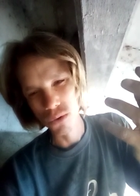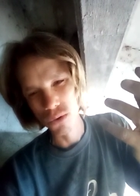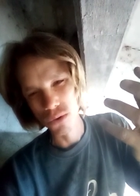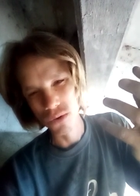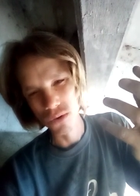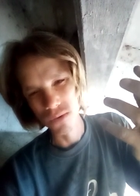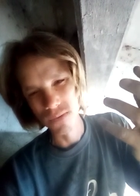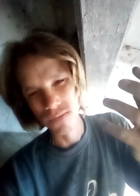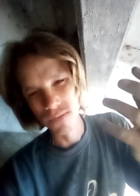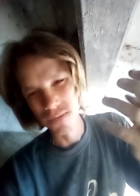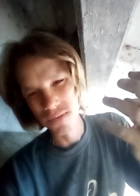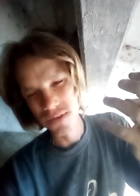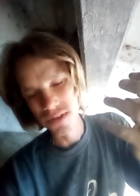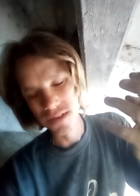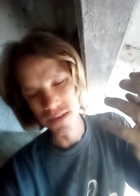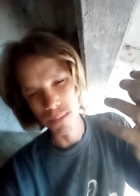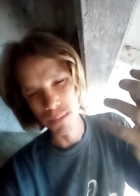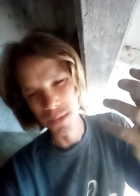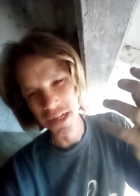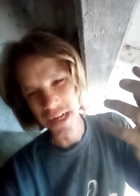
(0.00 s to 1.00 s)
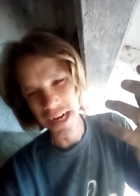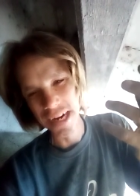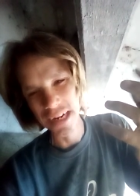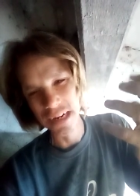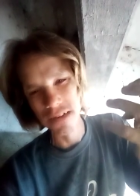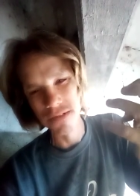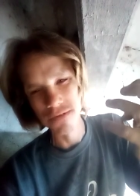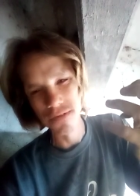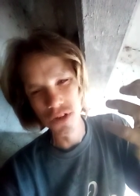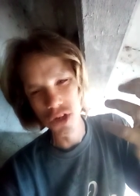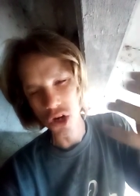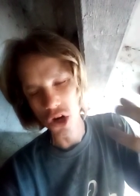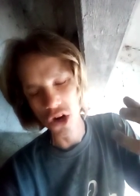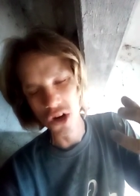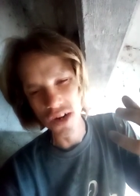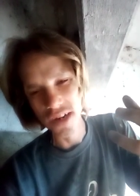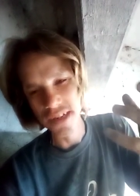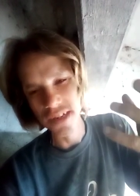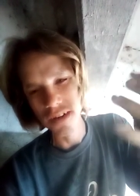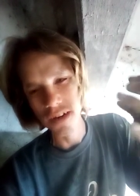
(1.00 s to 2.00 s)
or some kind of
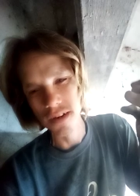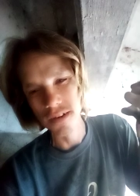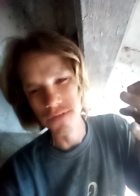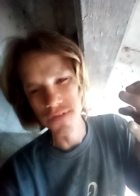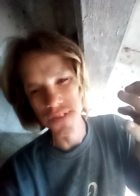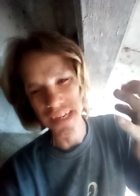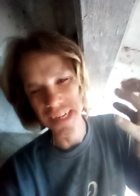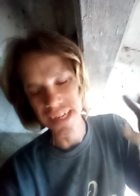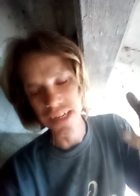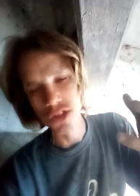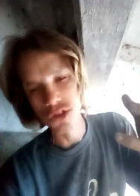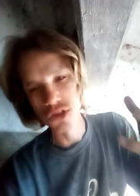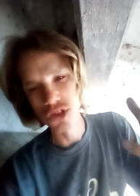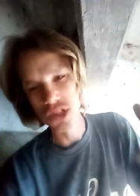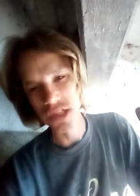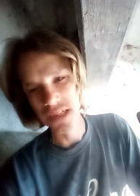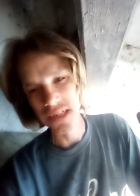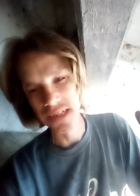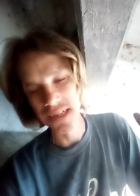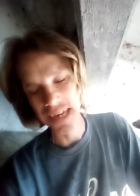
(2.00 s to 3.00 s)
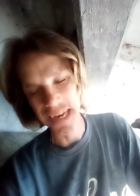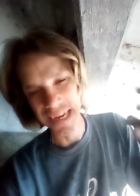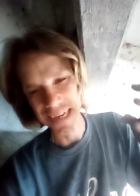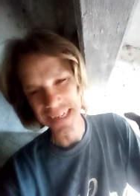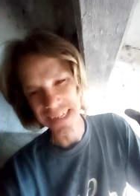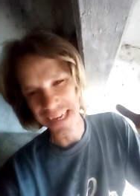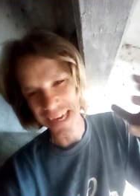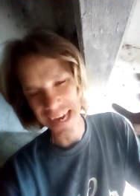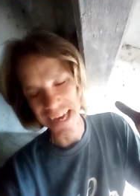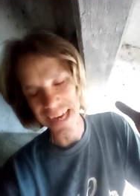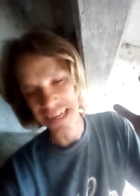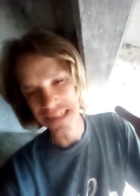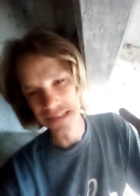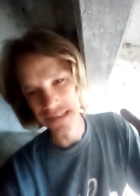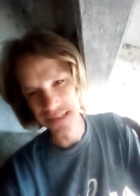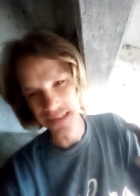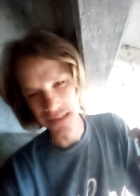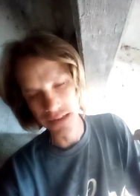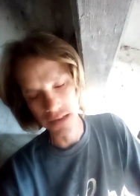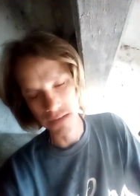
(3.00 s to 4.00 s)
current of energy, that gas,